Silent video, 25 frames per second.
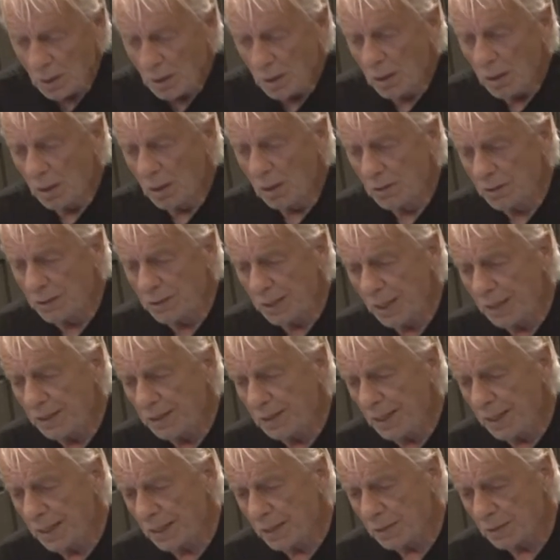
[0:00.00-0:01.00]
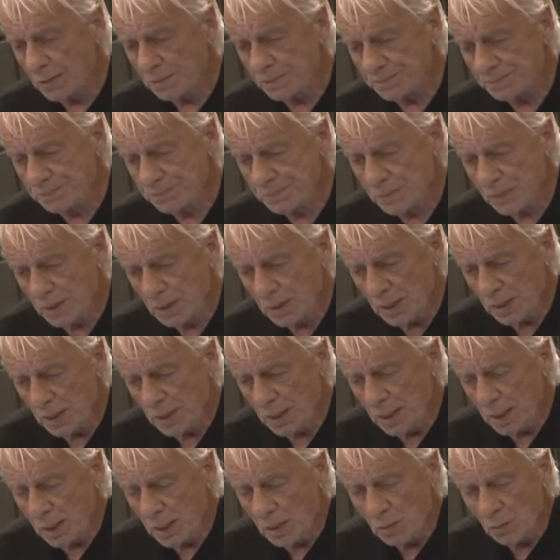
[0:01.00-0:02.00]
Okay, now
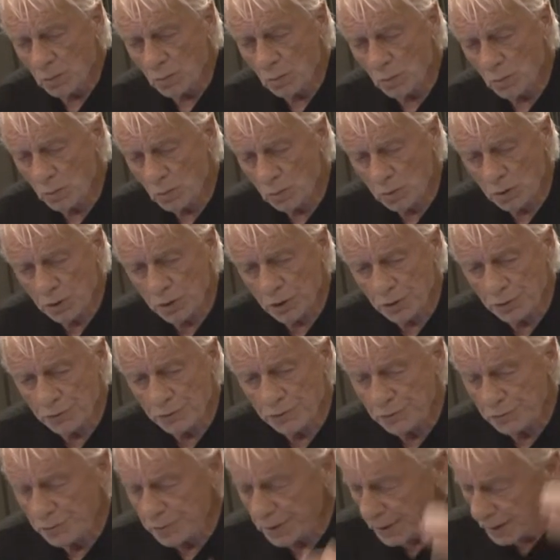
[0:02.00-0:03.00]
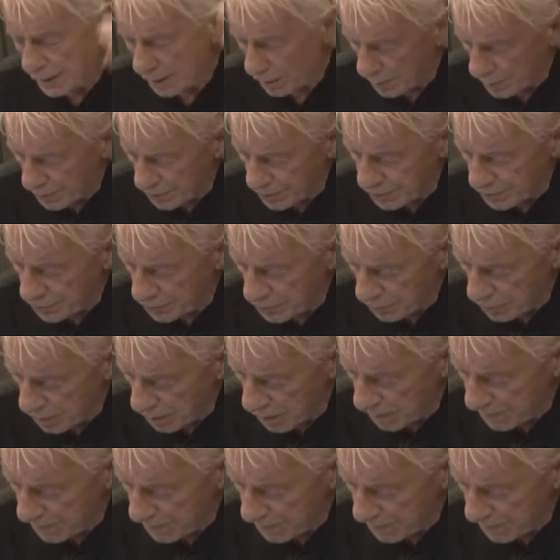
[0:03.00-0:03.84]
what we're going to do now is do line